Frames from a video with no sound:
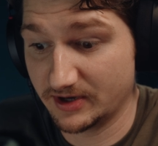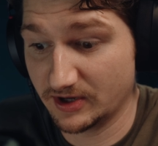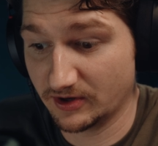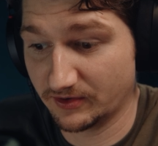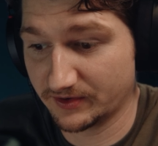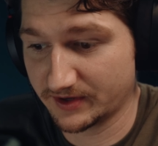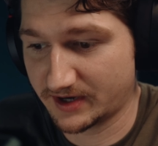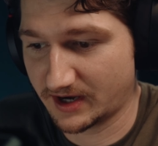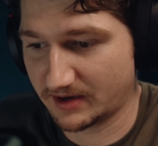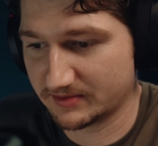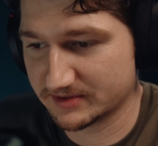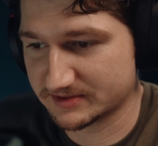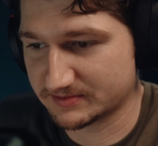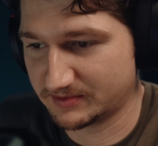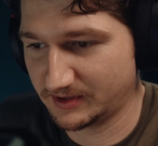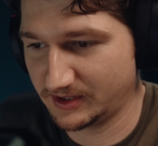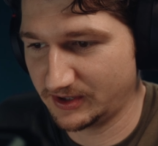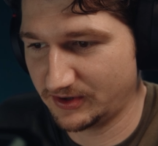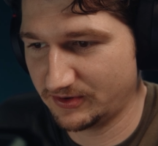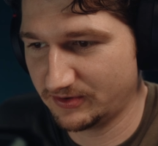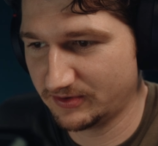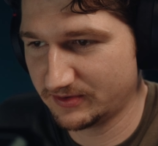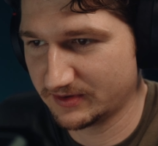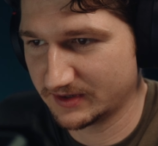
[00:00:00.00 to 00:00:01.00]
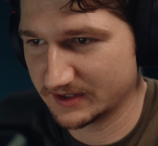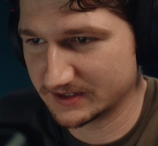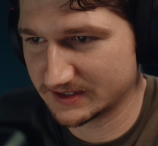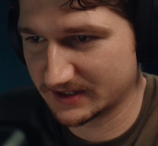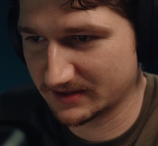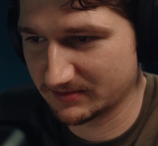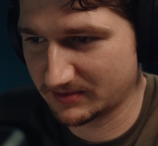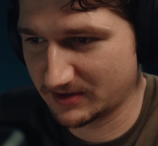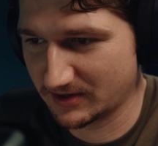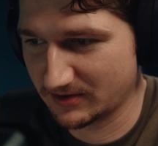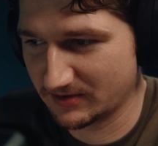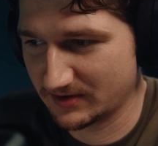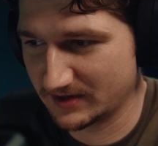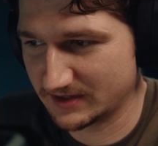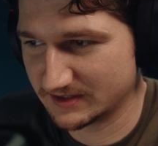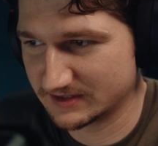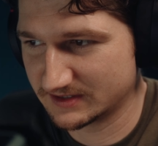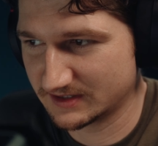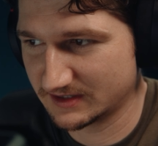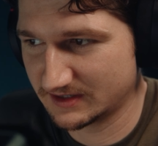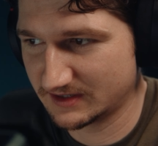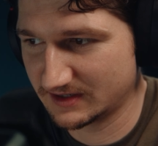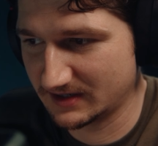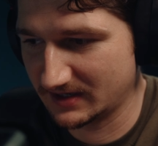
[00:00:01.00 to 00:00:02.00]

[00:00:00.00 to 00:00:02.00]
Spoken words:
know in the comments below because I'm curious.